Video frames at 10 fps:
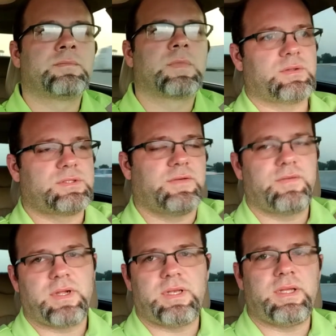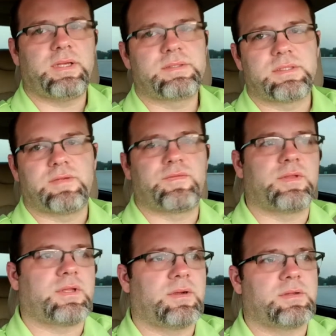There's there's different ideas and
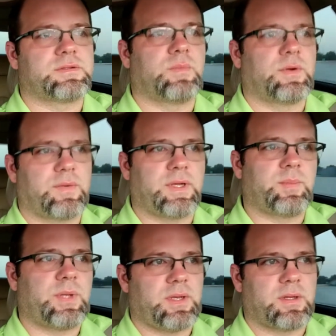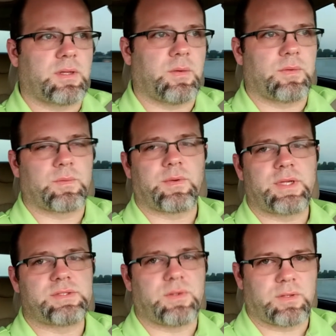different theories on what ring and pinion to go with, what
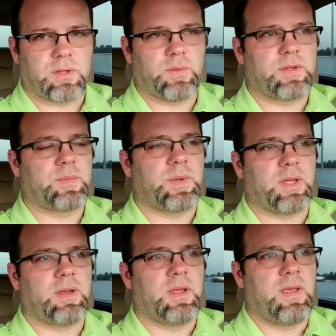ratio to go with, but